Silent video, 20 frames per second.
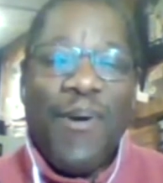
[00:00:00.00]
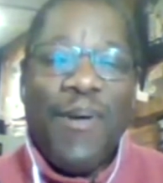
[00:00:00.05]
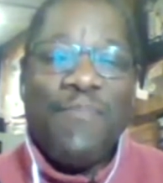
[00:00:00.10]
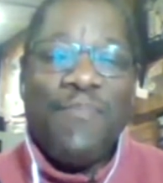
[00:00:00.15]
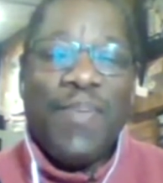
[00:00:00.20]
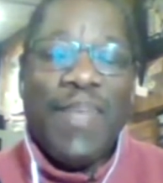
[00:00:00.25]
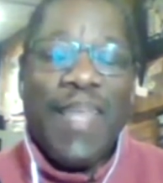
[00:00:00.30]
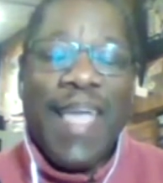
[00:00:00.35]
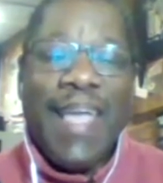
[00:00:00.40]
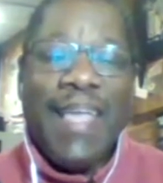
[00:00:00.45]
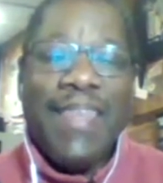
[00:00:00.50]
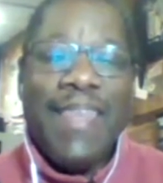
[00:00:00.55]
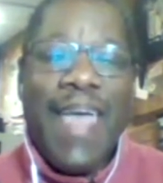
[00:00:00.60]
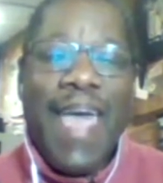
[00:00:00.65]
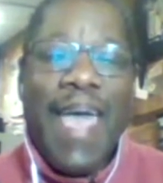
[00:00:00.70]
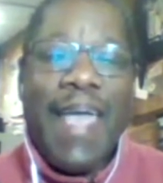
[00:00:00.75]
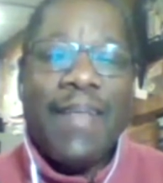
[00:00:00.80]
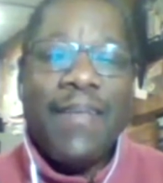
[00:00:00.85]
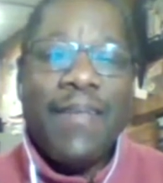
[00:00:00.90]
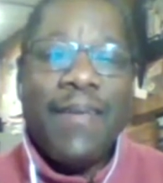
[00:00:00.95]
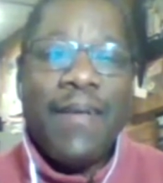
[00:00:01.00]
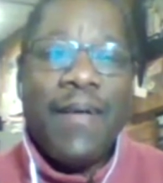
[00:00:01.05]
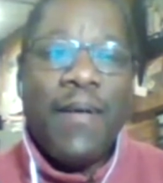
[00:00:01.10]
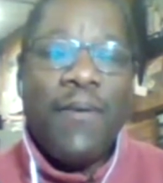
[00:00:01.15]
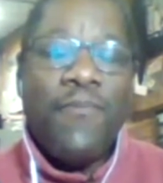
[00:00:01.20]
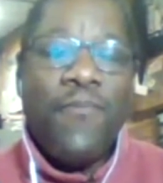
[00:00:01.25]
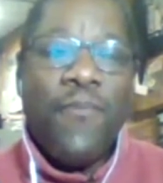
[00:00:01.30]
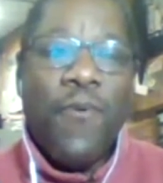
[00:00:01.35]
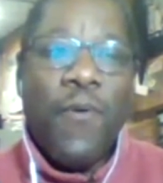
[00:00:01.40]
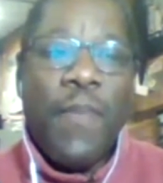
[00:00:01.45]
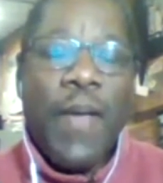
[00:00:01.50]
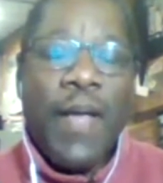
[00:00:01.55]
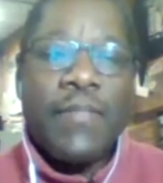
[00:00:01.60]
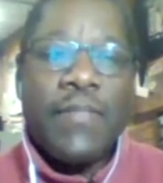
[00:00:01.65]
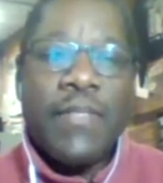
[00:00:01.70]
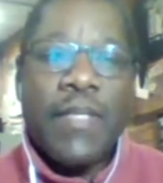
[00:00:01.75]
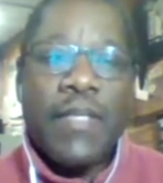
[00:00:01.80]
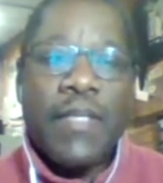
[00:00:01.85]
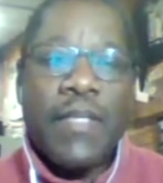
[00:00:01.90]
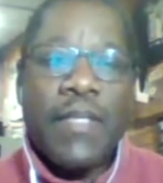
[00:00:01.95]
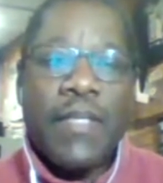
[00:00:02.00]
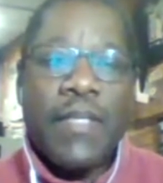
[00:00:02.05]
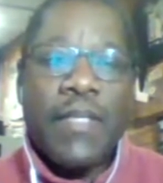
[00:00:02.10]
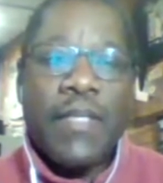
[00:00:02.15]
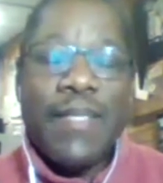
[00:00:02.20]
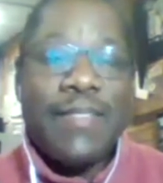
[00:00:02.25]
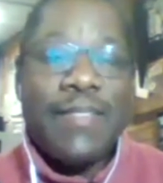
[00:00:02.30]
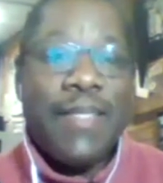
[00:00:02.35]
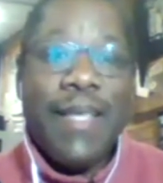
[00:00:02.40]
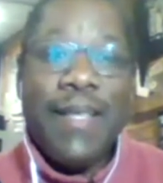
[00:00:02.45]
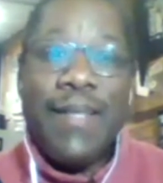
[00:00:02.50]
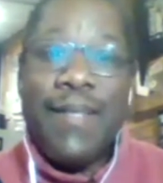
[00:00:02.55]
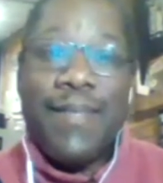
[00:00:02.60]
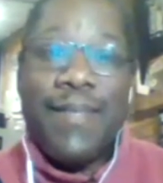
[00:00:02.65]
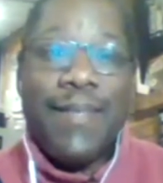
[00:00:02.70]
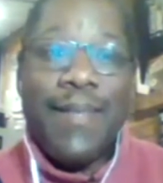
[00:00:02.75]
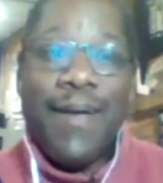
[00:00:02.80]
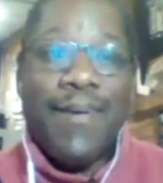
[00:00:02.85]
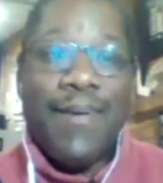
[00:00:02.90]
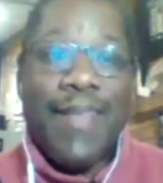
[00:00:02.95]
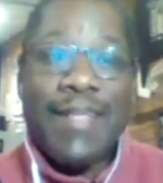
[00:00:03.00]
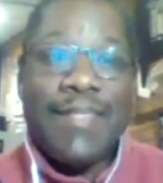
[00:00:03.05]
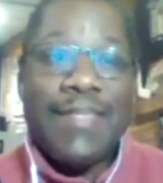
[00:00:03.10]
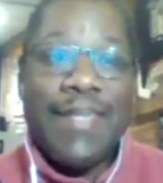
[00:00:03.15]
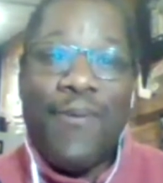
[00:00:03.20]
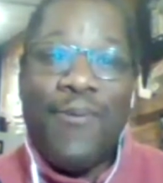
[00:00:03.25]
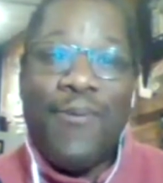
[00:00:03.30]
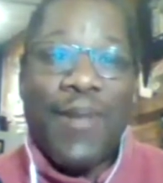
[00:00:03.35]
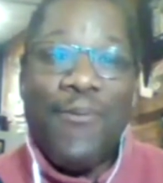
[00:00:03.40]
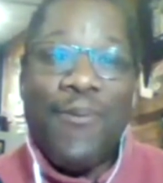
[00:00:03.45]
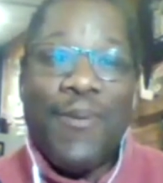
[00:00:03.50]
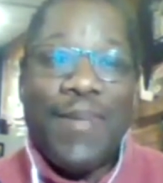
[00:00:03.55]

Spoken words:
playing that for about 6 months, I said, no, that's not what I want to